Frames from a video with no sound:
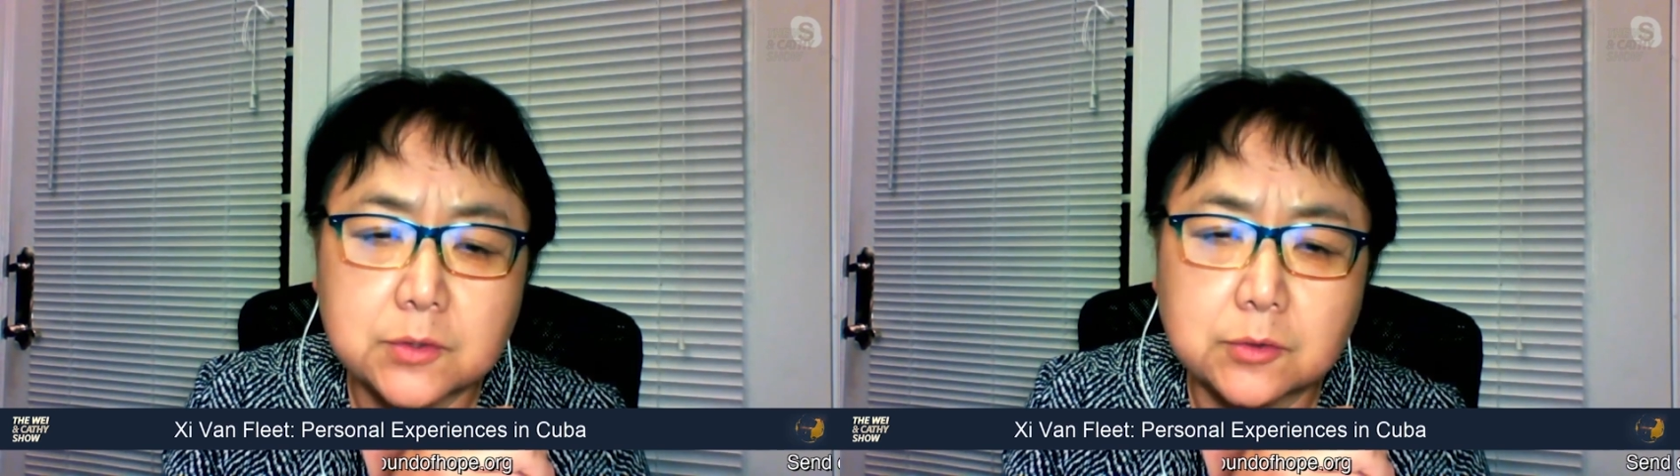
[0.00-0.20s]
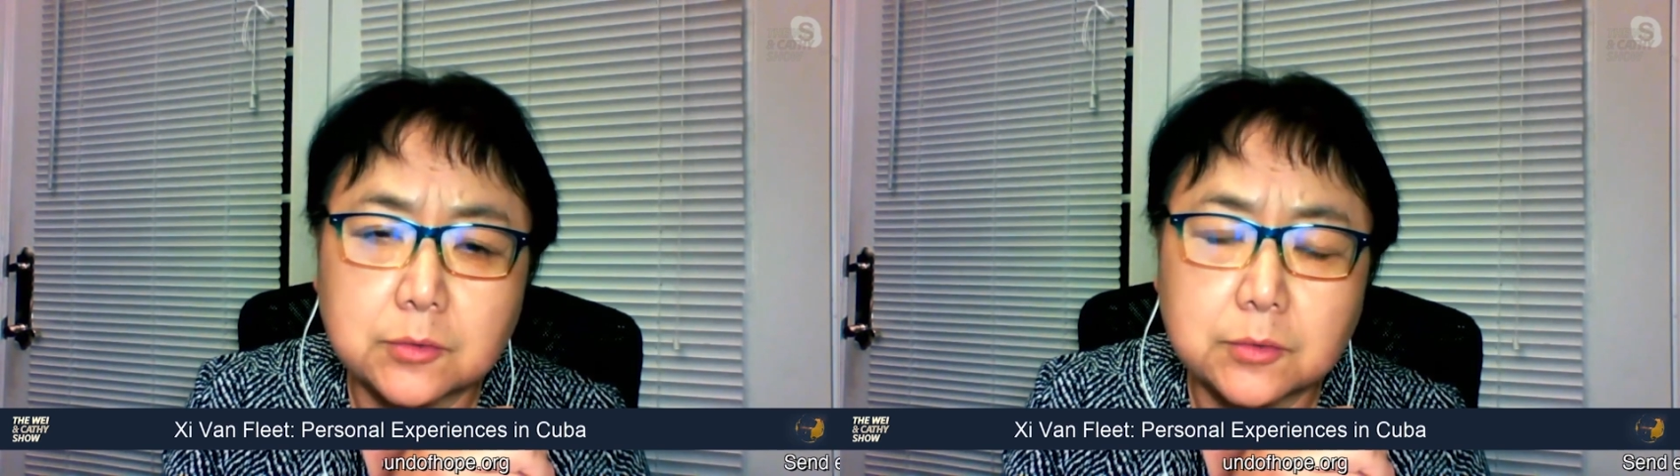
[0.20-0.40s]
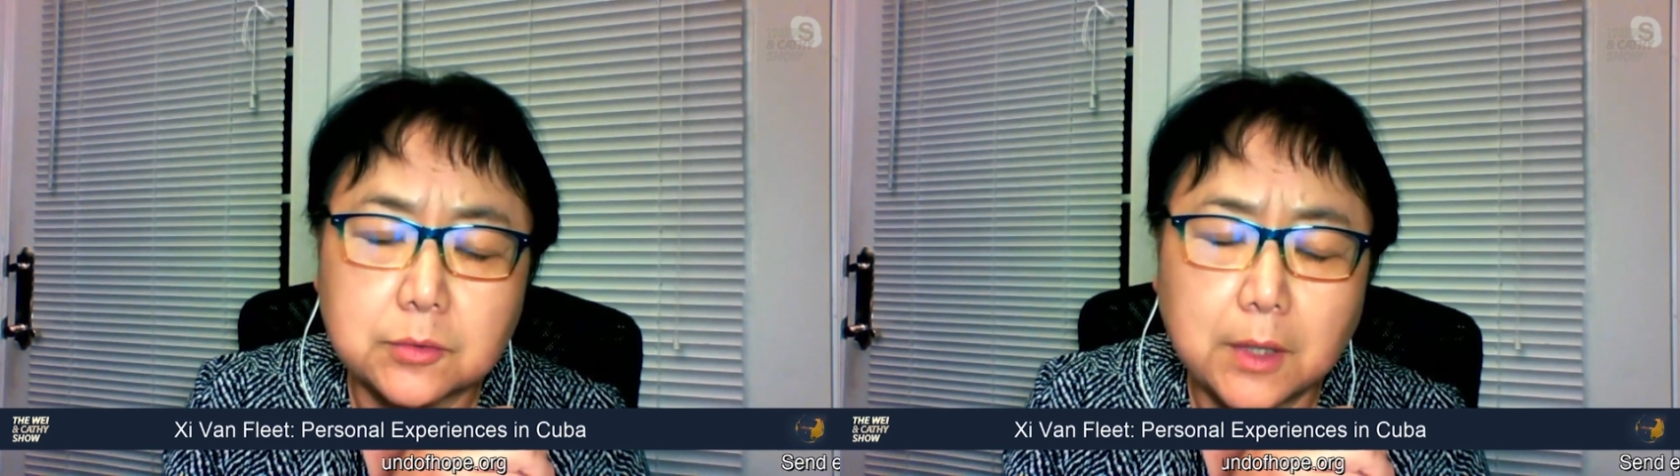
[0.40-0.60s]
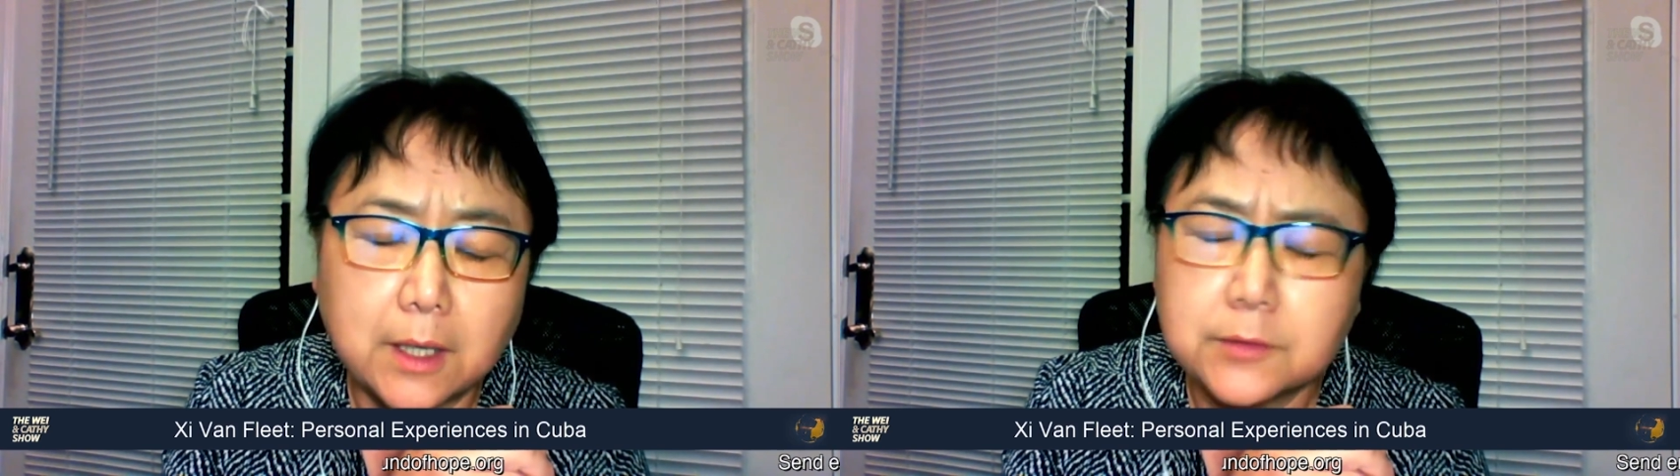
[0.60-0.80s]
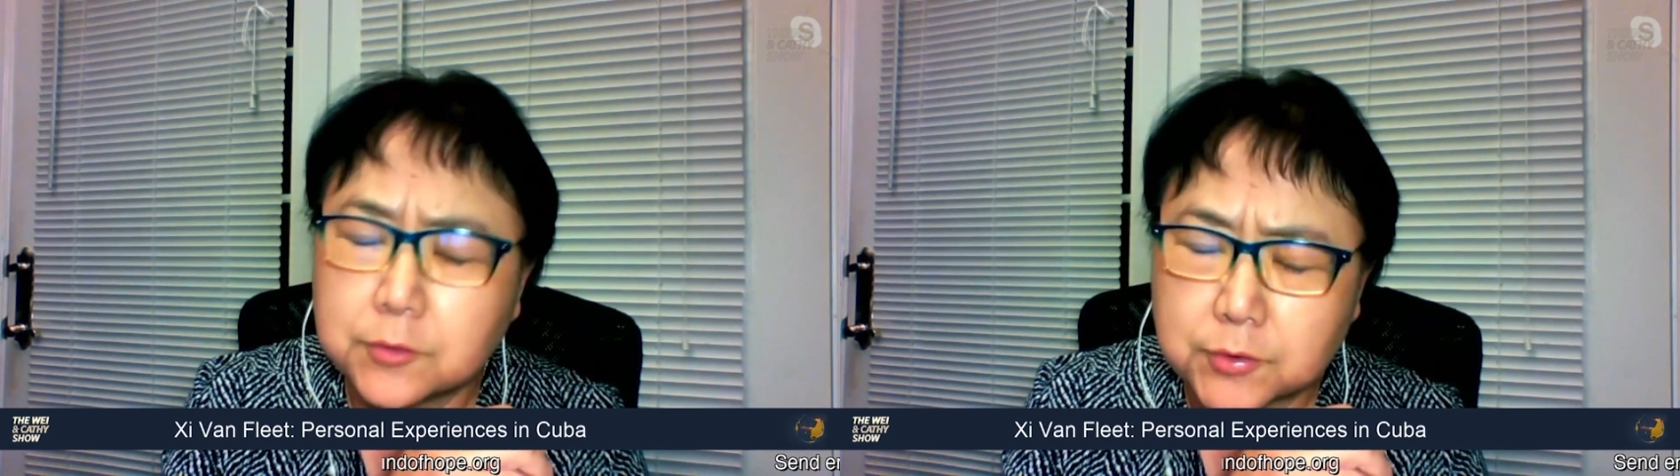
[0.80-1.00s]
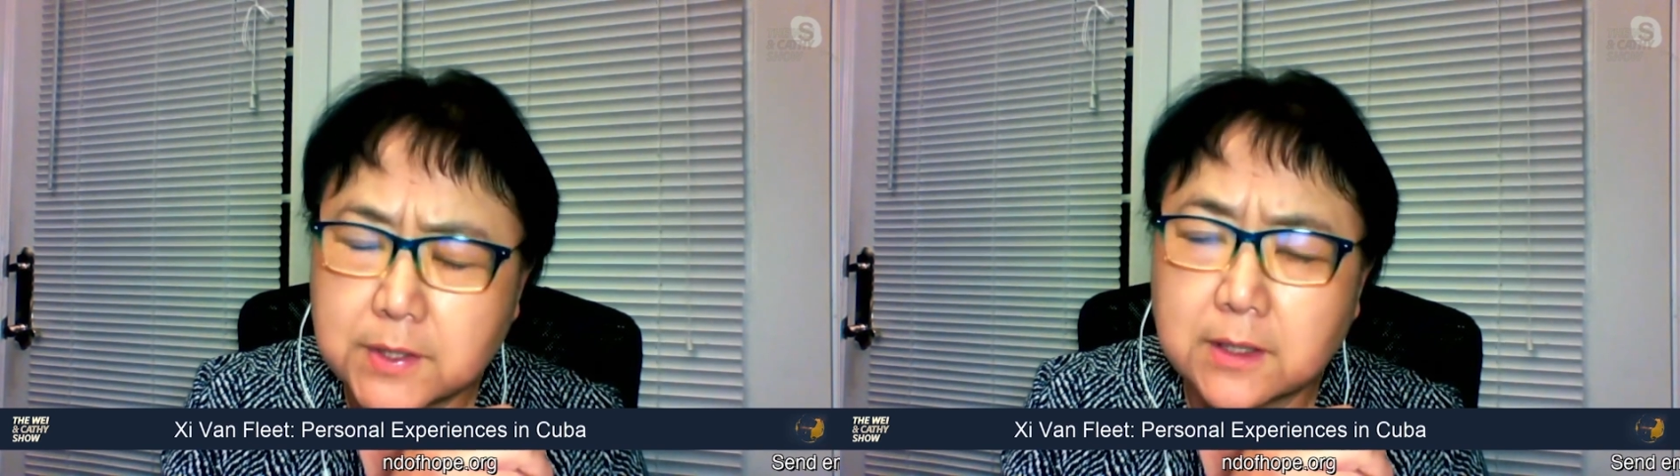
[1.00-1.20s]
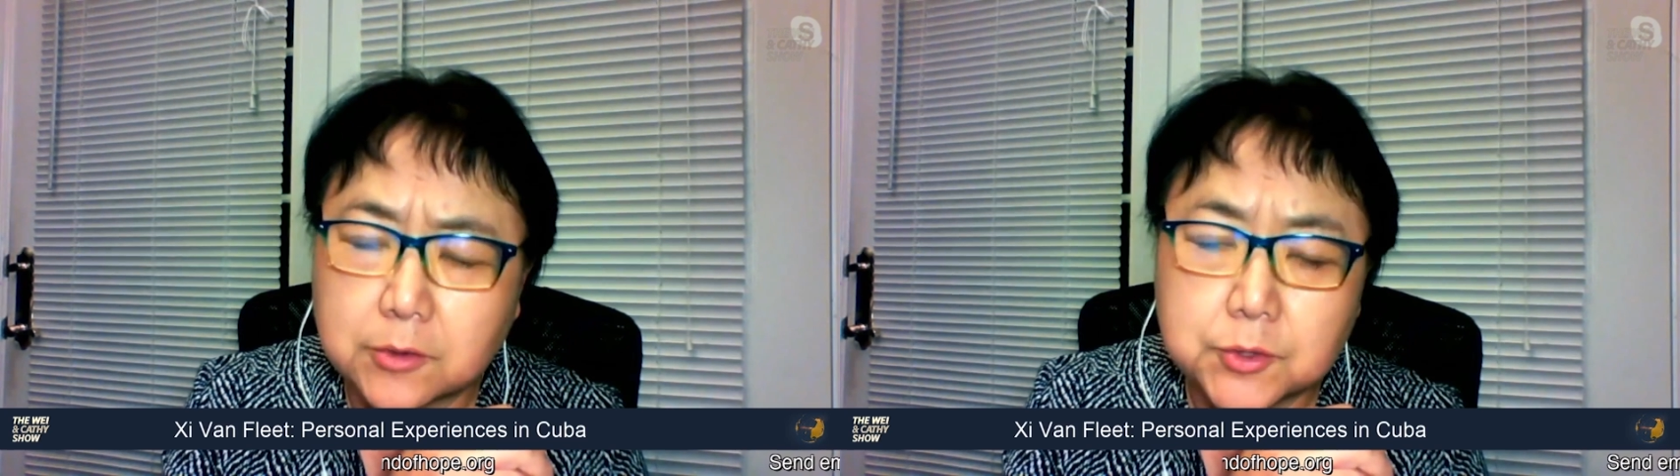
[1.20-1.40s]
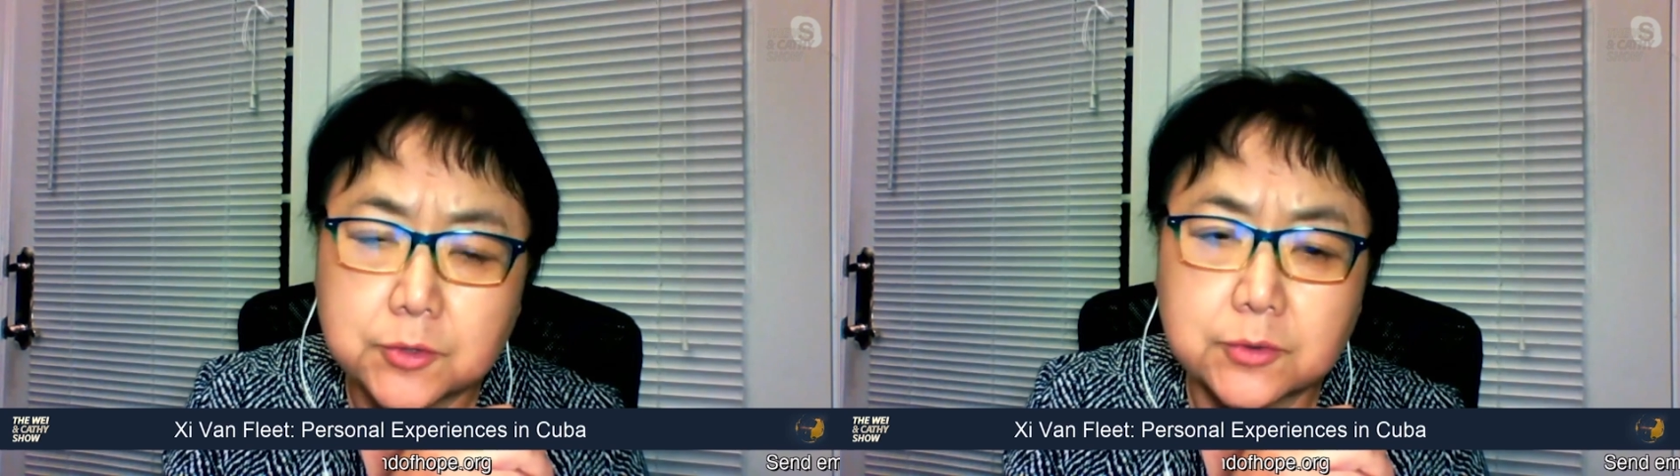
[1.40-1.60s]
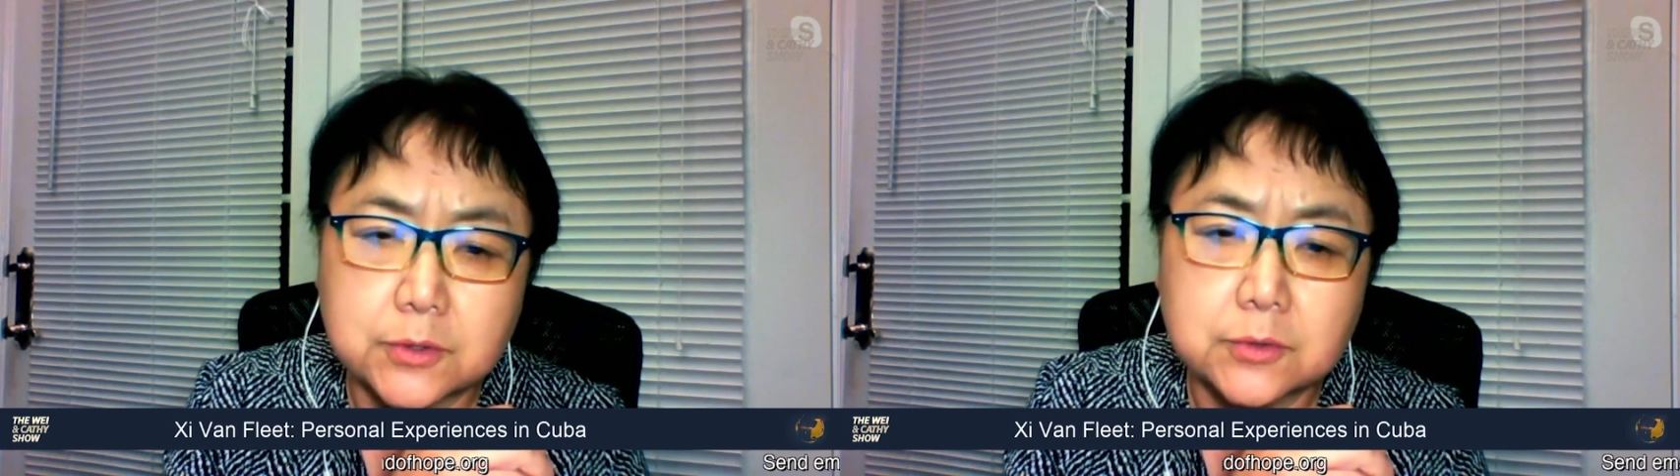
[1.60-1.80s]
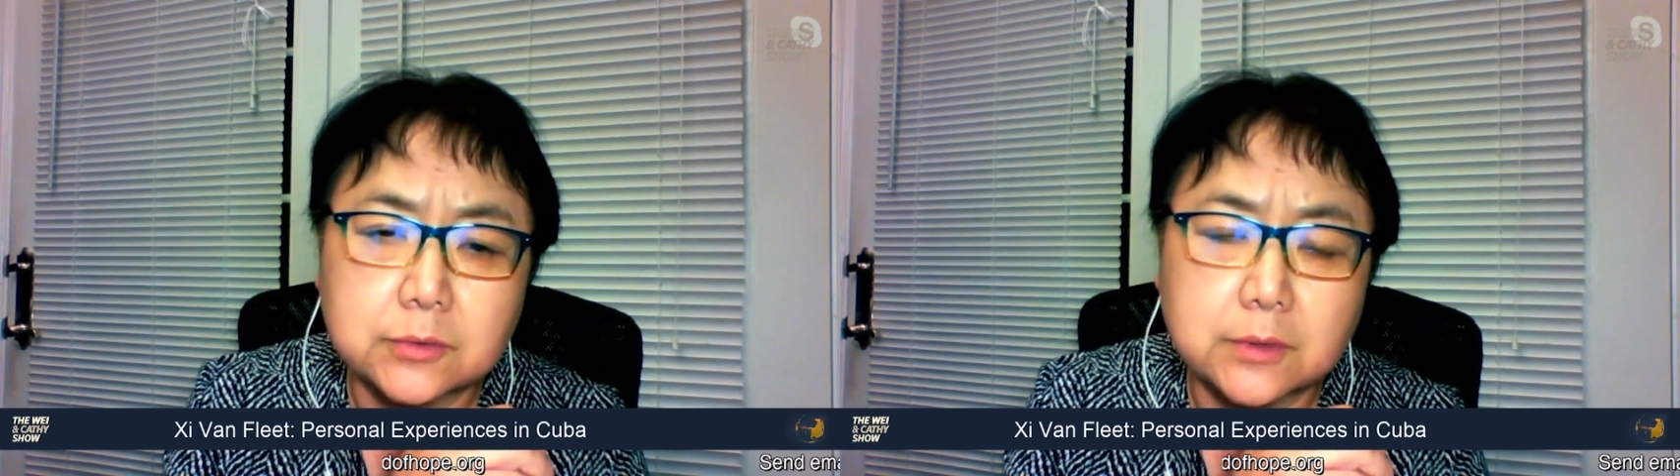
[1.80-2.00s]

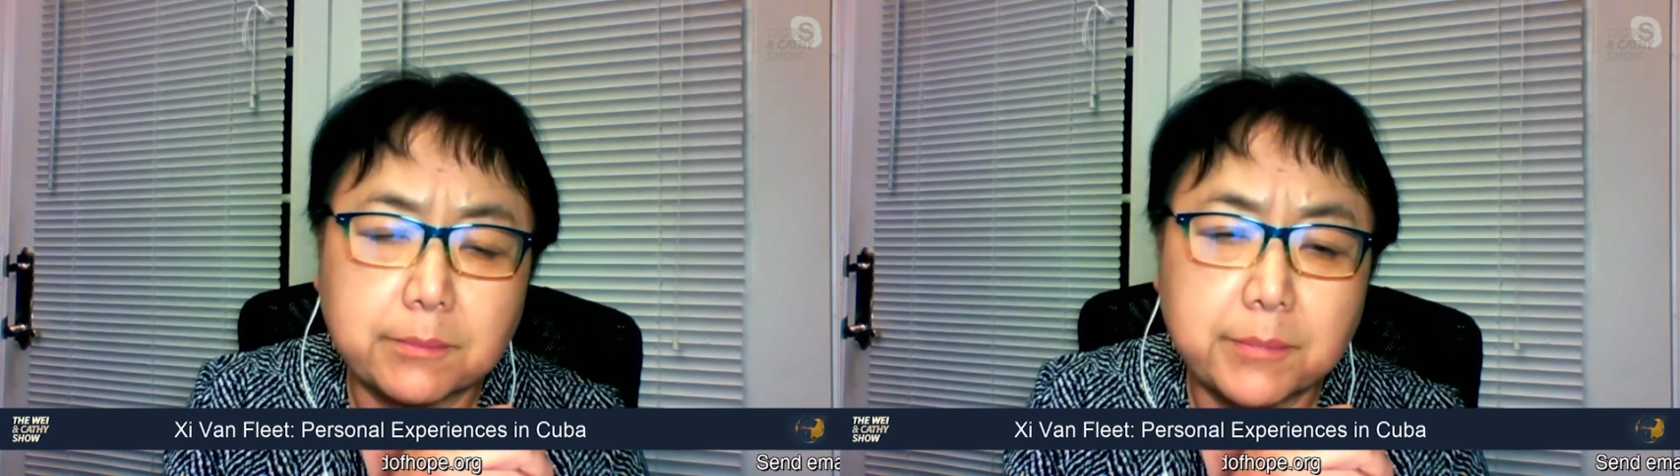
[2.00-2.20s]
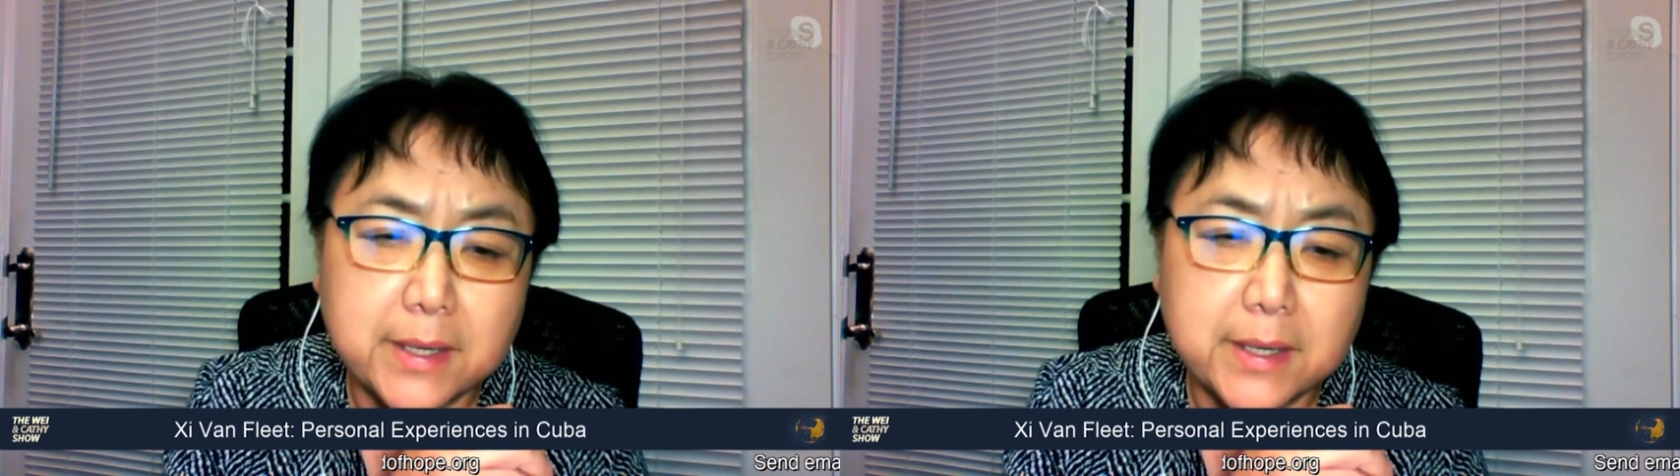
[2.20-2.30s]
children to the